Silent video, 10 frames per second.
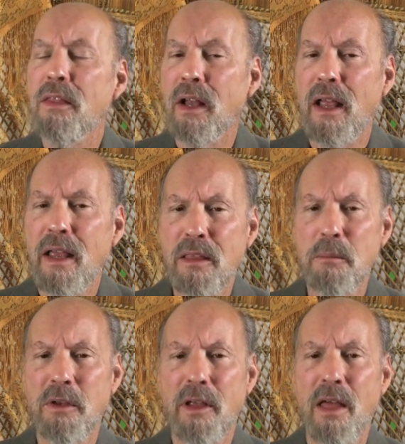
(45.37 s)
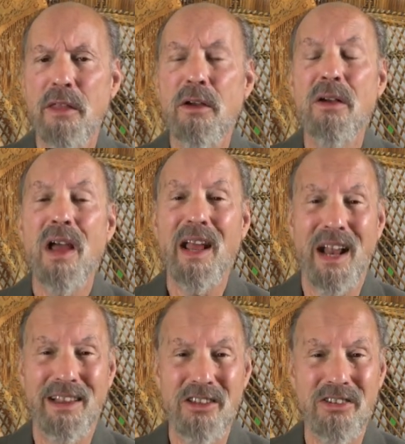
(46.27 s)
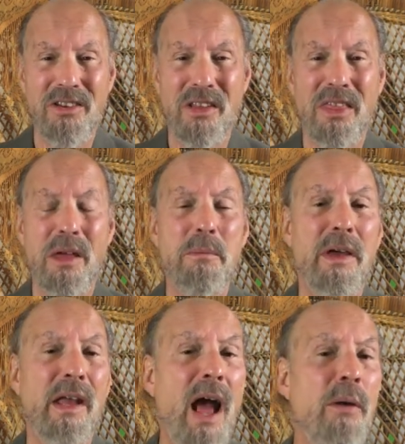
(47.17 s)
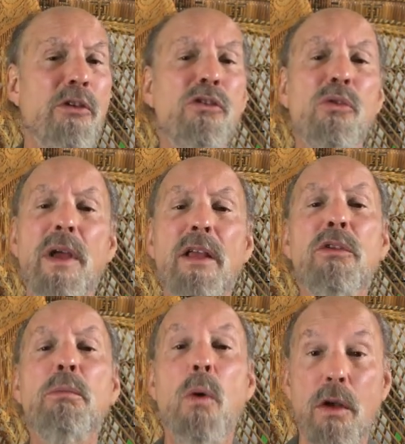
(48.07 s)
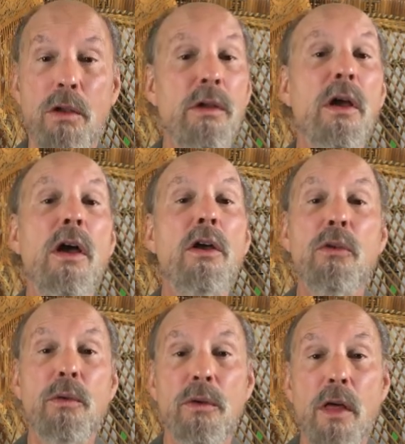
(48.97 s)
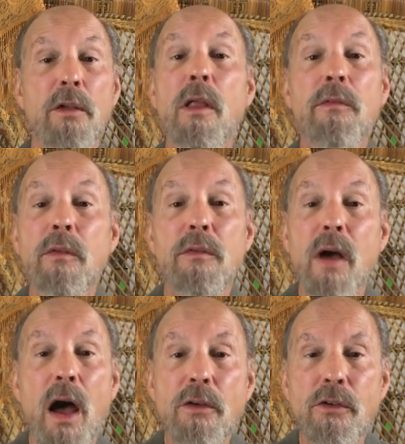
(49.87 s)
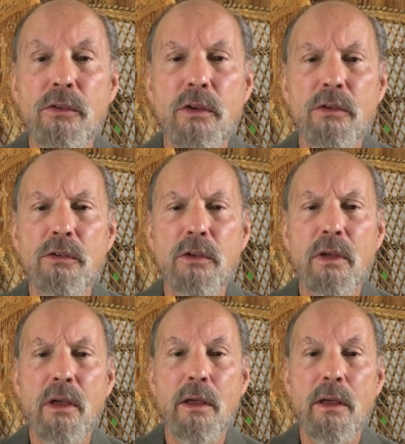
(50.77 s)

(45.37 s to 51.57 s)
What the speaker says: And I hit them together and I listened to them and I was transported to another level of consciousness.